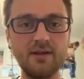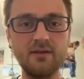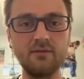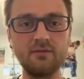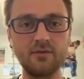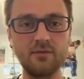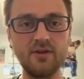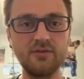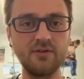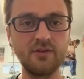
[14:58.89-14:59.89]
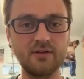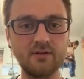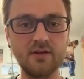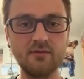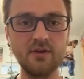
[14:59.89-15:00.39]
even for racing and
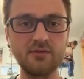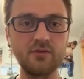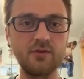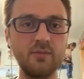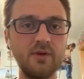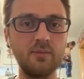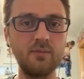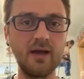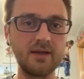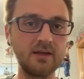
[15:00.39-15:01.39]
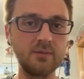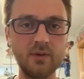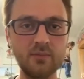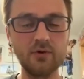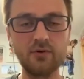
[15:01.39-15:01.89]
invest a little bit back into my
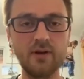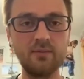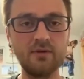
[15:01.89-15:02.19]
program